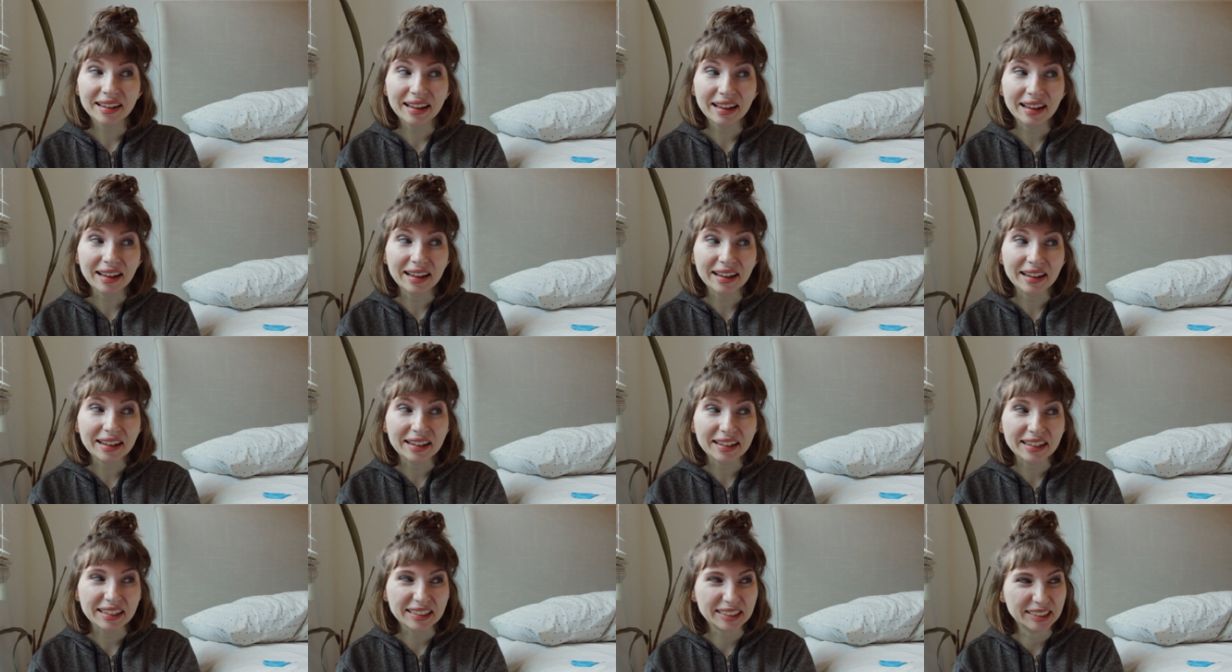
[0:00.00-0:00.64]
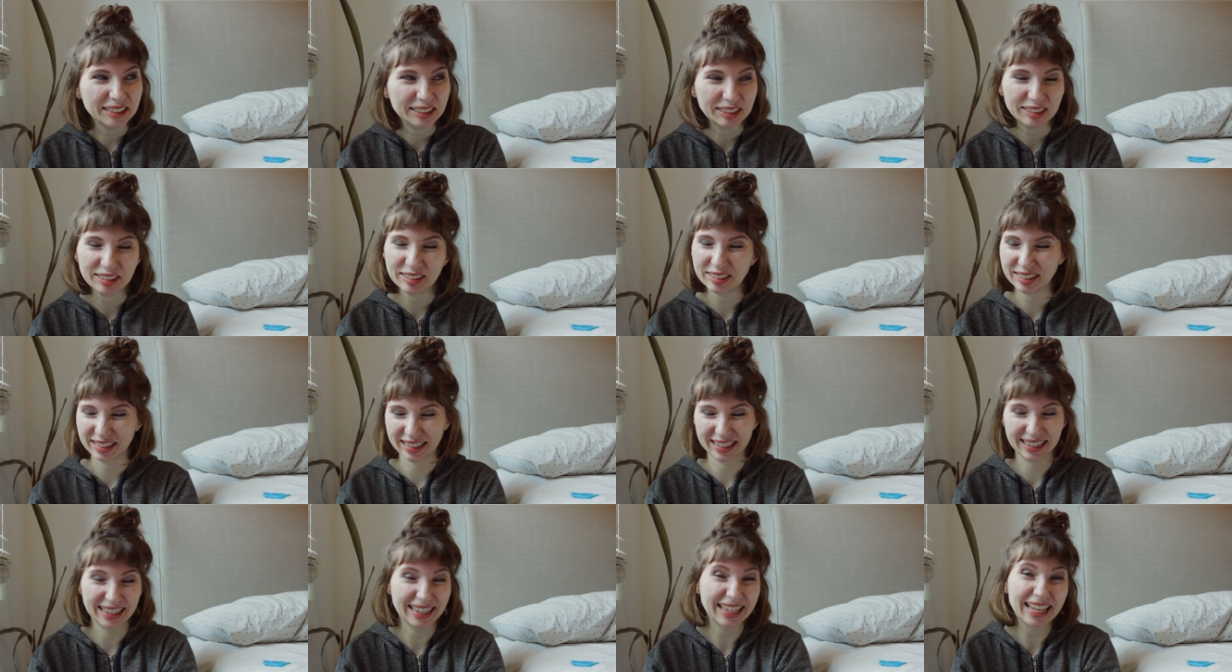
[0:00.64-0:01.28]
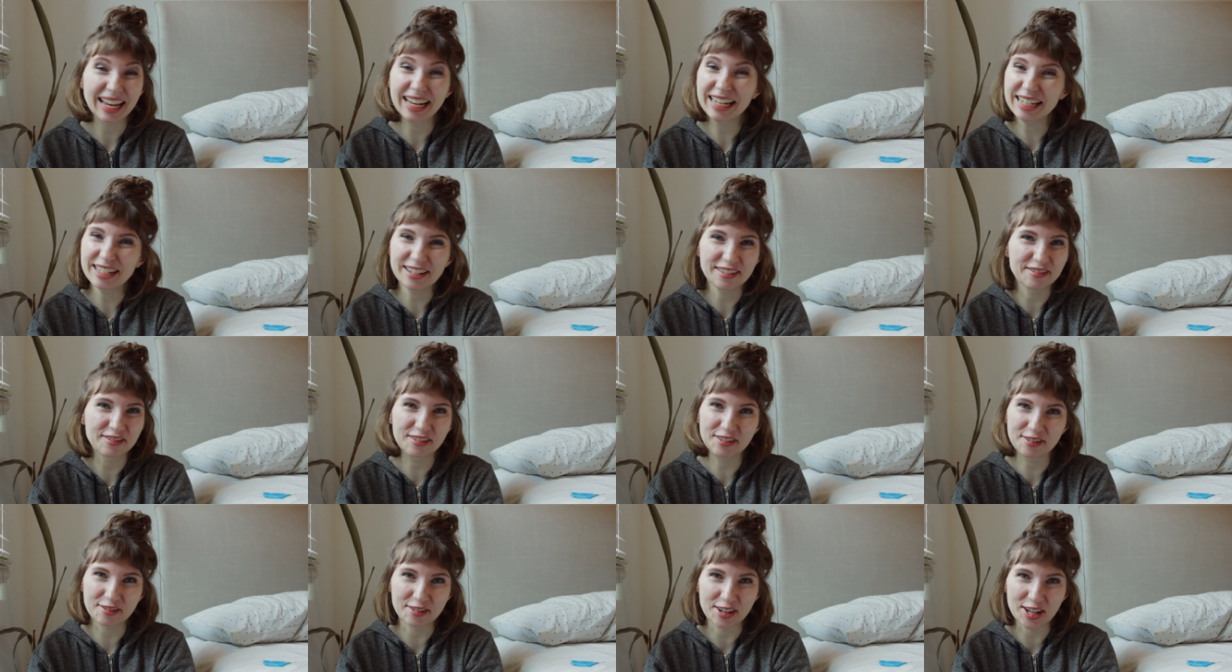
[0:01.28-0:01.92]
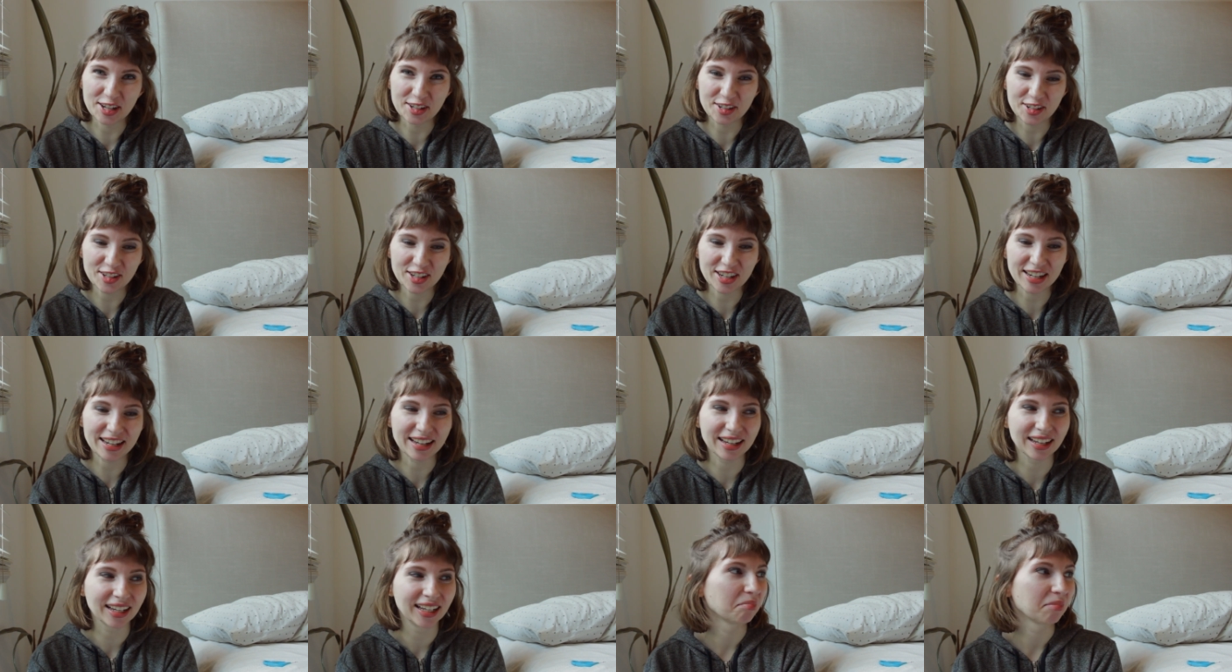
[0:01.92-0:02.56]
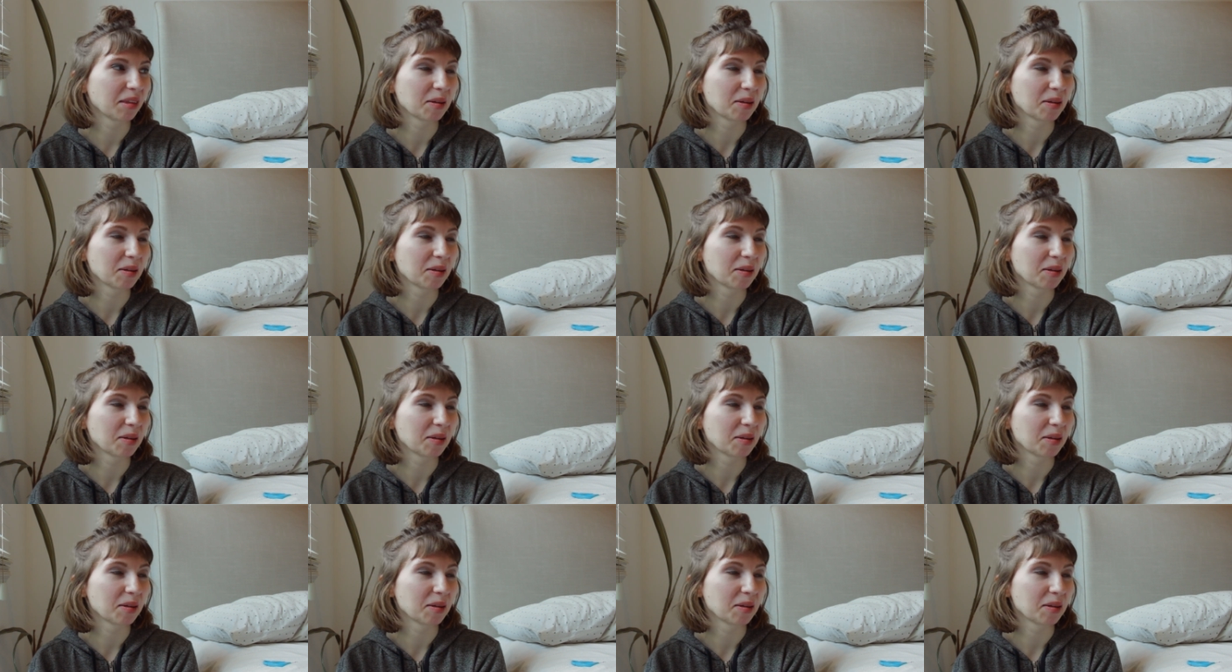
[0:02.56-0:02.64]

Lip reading: Thank you for watching.